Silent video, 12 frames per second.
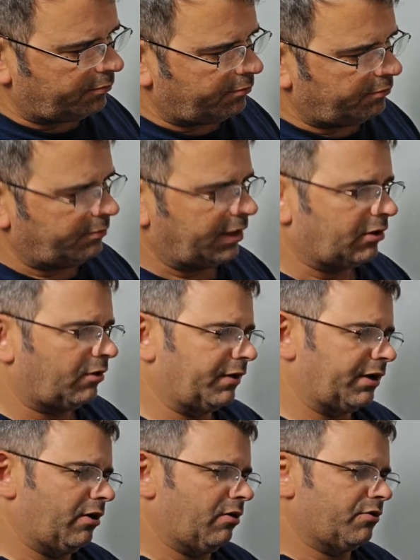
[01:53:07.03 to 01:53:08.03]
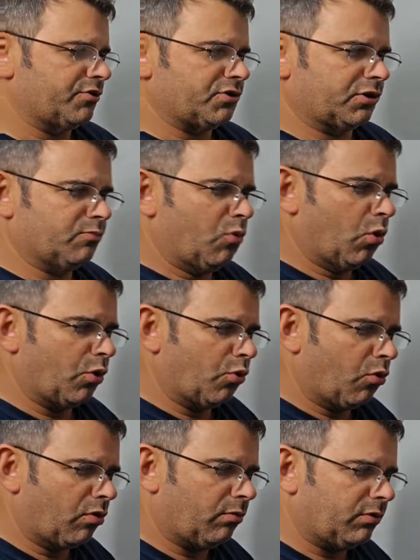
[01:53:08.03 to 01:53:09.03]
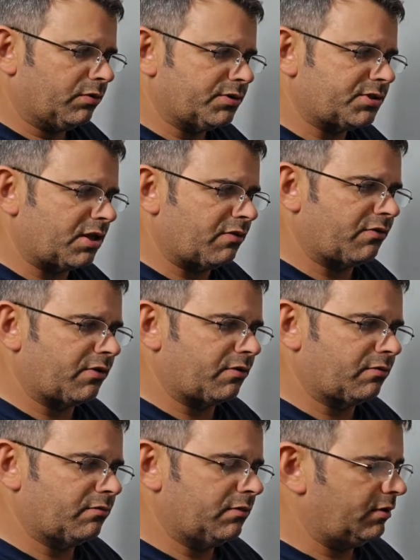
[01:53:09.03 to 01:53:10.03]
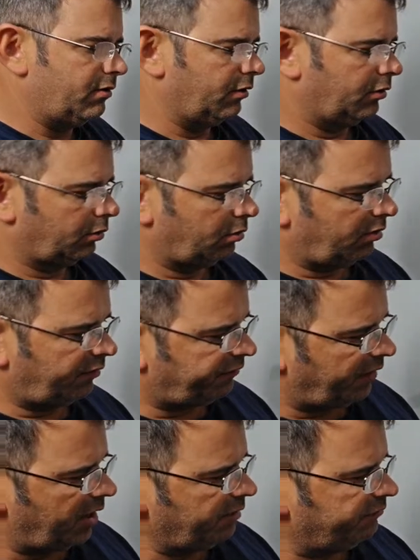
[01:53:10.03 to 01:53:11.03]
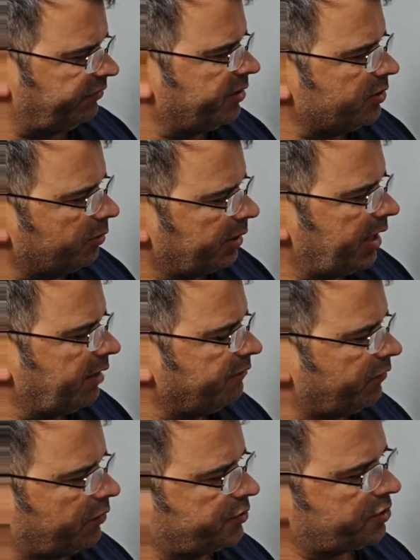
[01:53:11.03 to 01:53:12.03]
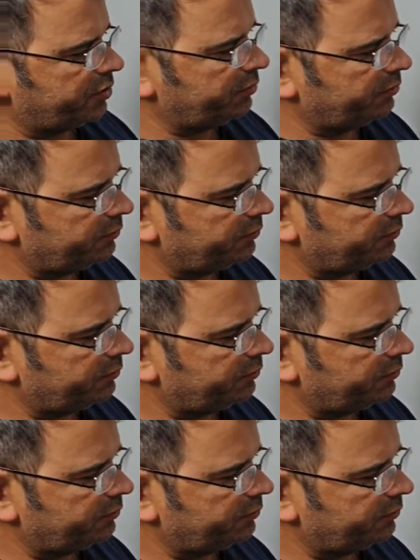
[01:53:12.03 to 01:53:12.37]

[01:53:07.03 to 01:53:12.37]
make all the characters look more normal instead of their glorified video game version.